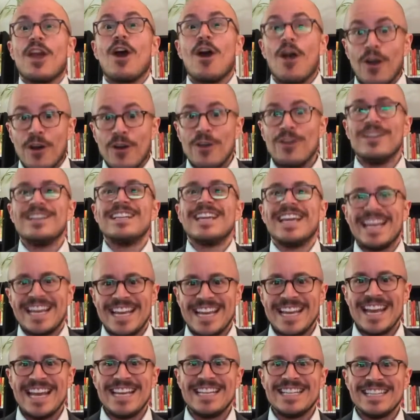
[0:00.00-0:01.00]
heard
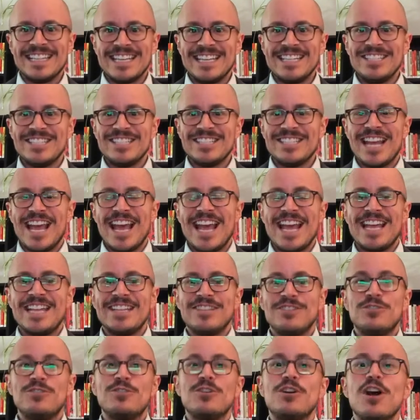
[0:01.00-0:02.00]
in English
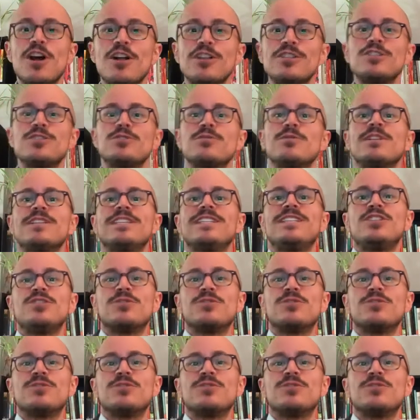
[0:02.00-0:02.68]
and to culturally